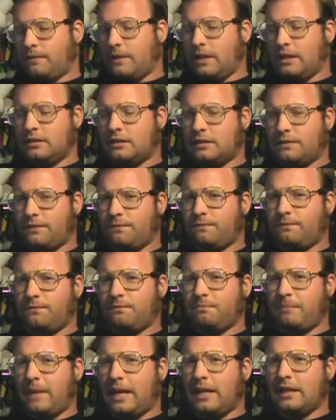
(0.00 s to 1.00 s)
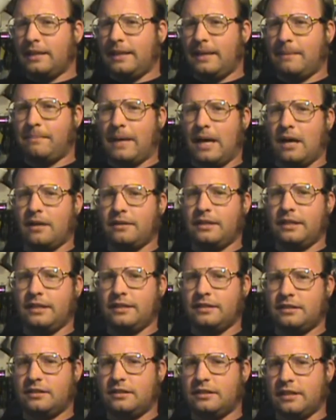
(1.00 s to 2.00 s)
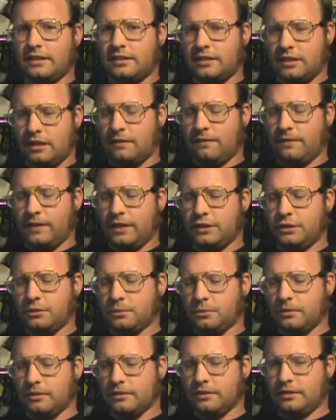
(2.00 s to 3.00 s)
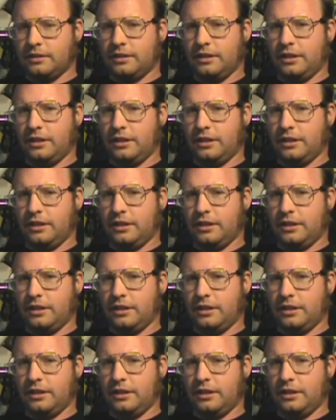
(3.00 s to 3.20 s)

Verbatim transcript: it's mainly about these six individuals.